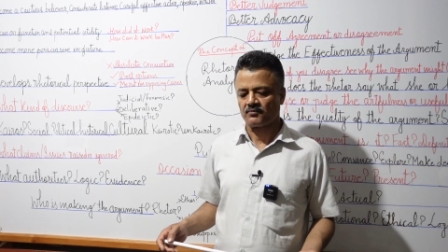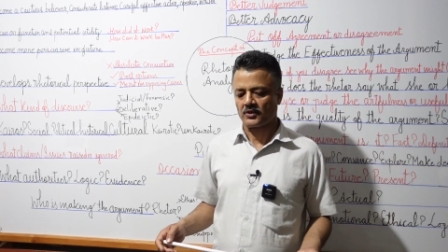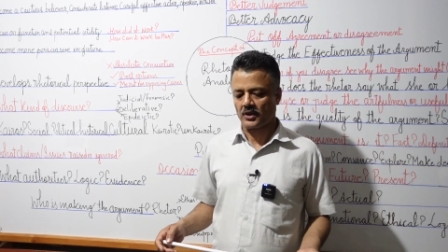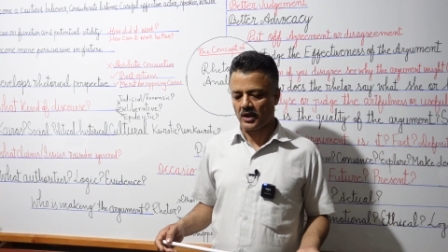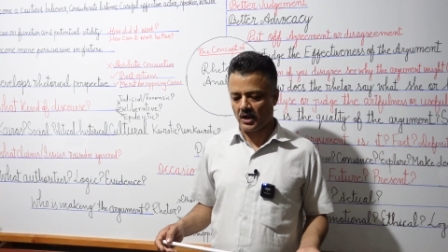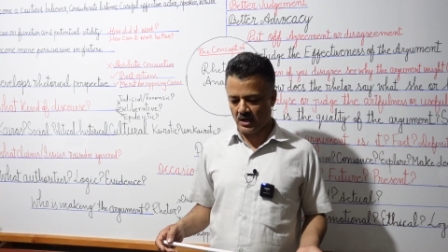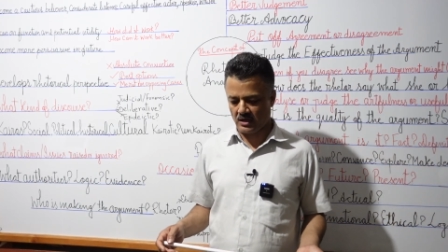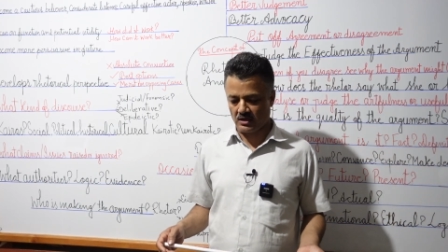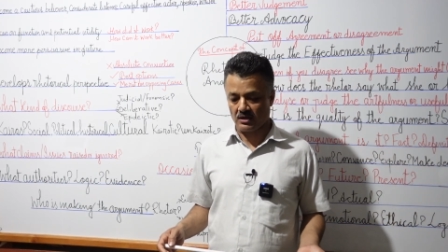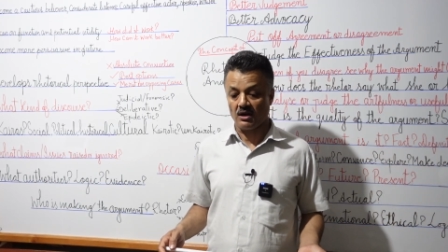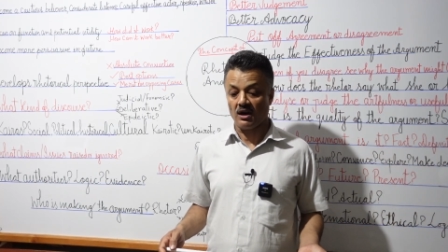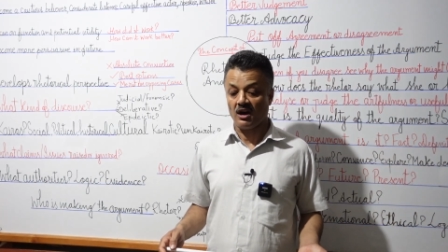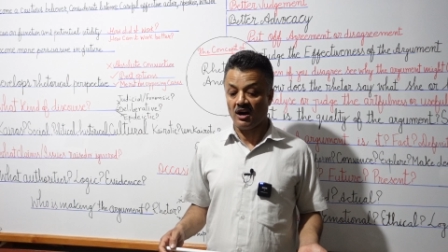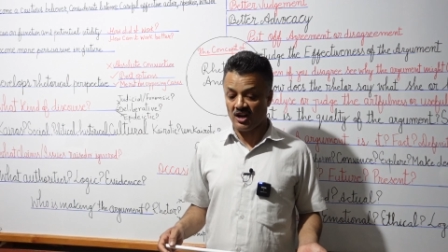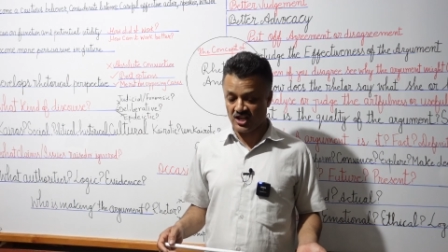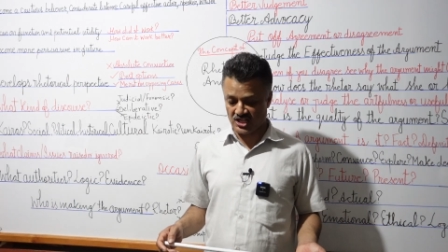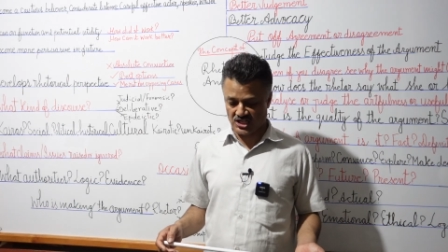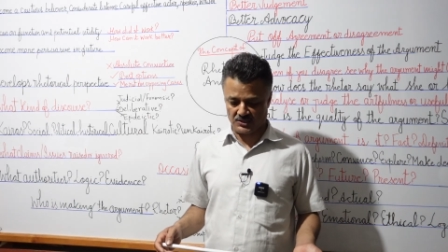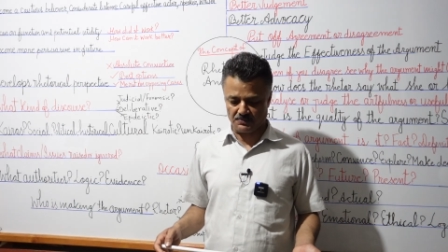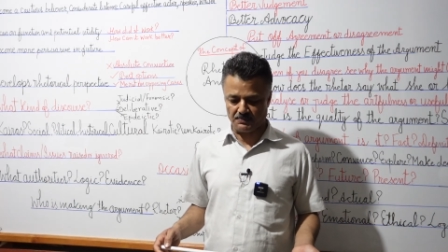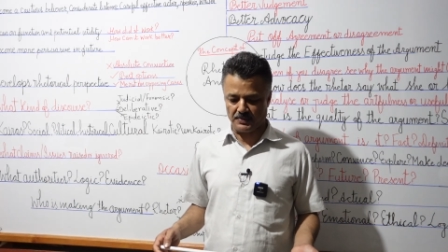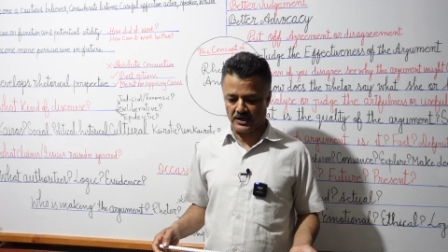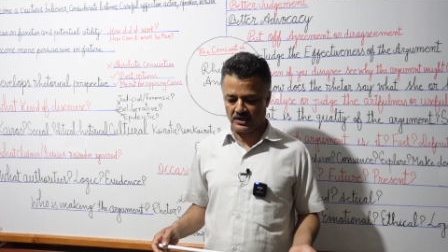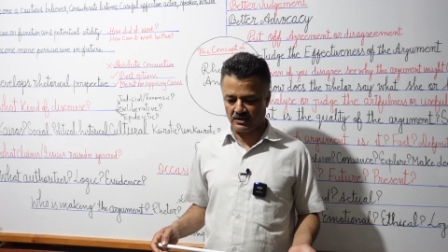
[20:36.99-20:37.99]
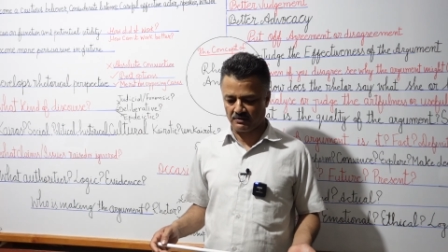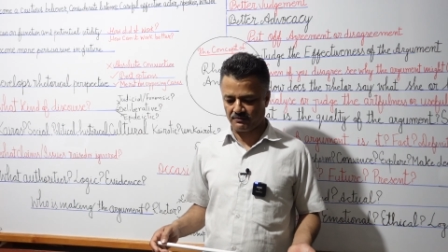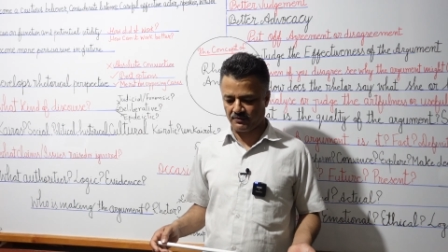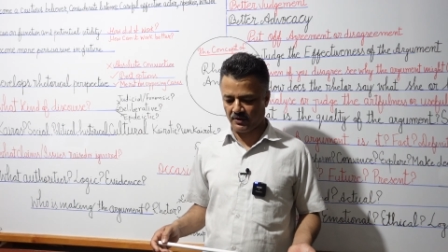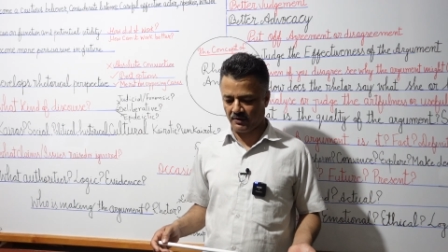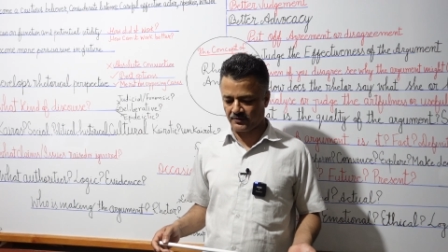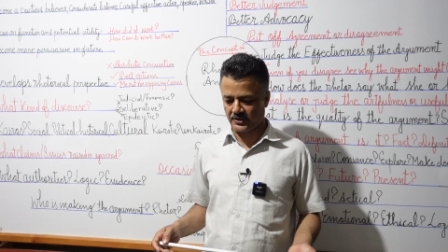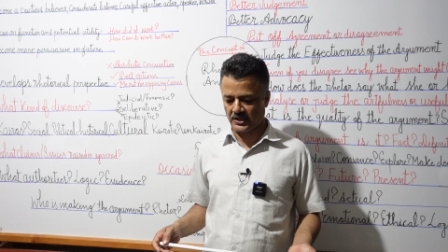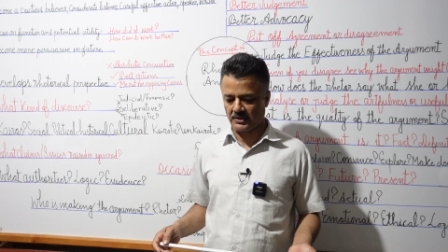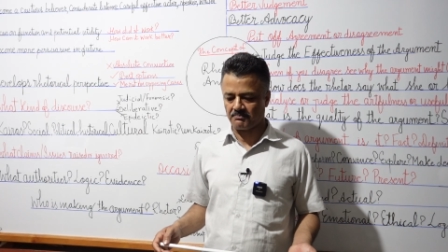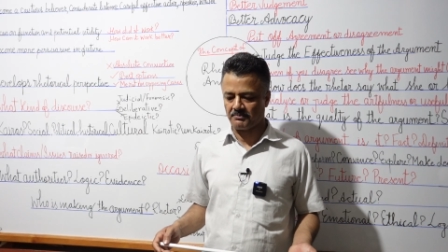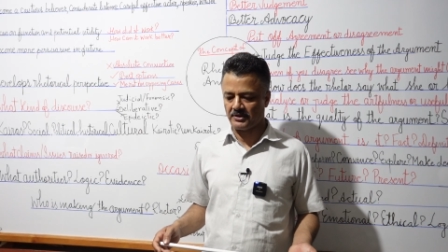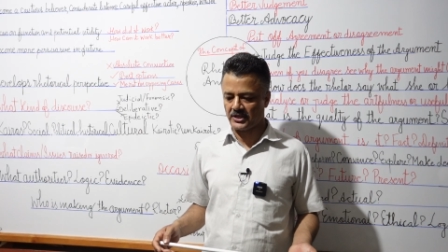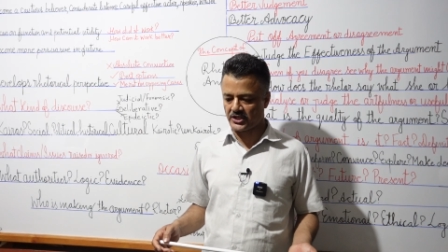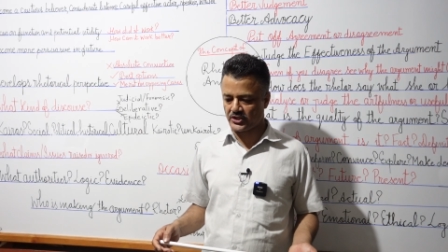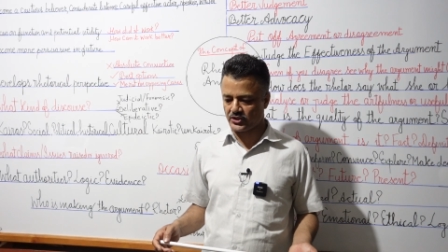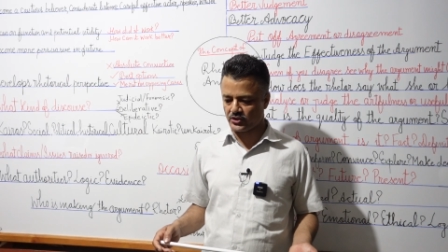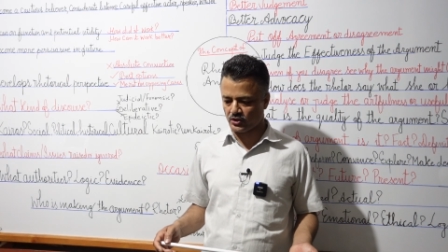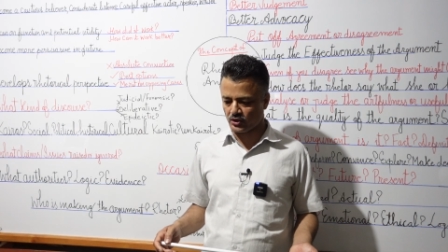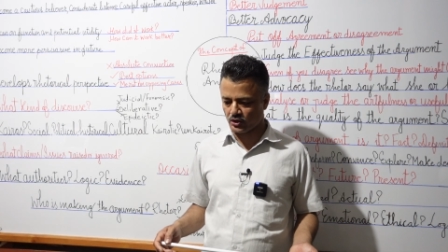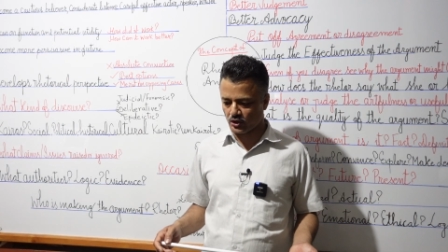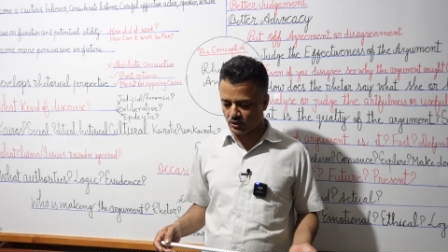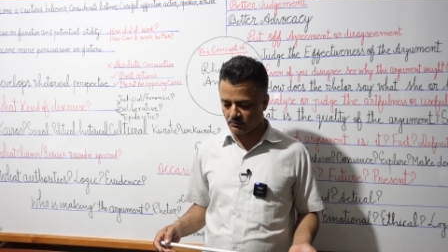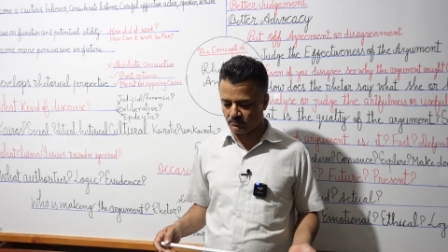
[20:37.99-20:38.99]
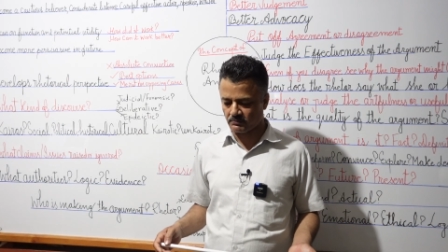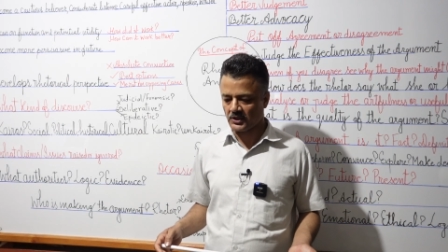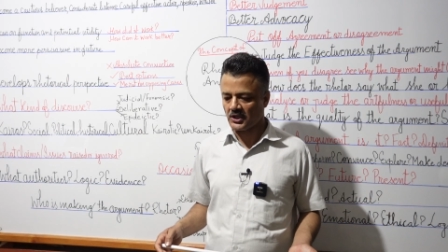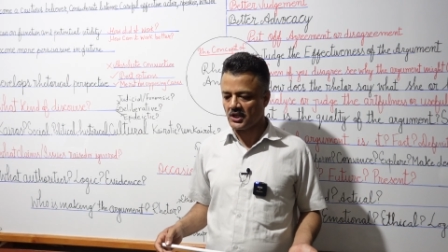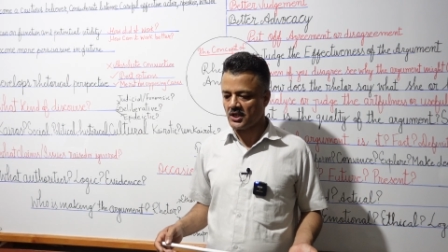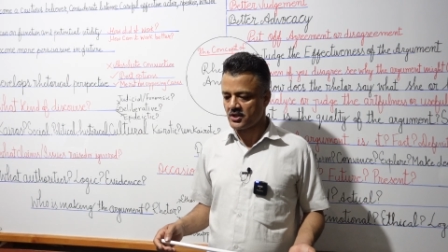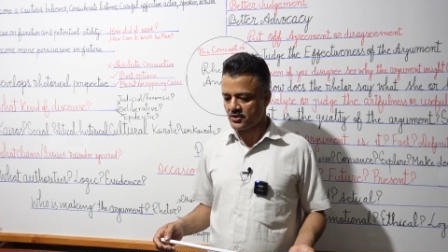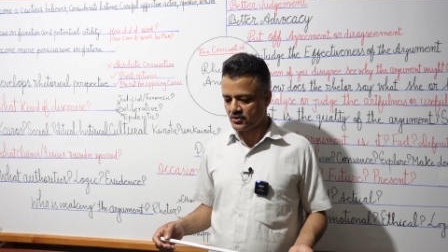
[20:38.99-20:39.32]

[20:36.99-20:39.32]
her husband from the bedroom